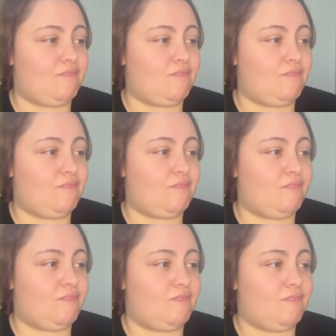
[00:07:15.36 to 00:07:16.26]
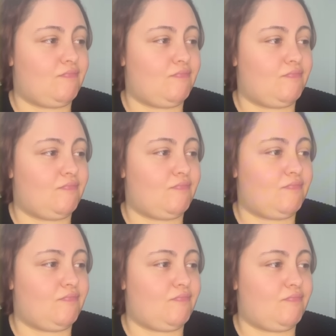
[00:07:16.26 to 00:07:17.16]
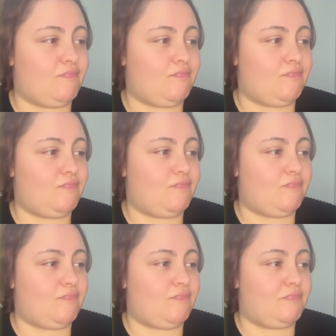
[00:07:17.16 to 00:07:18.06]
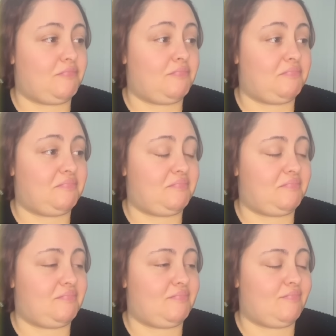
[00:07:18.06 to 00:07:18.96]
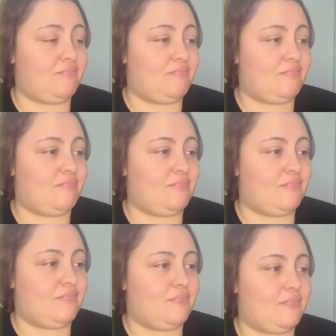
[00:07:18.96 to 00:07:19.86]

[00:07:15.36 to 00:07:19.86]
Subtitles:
(silent)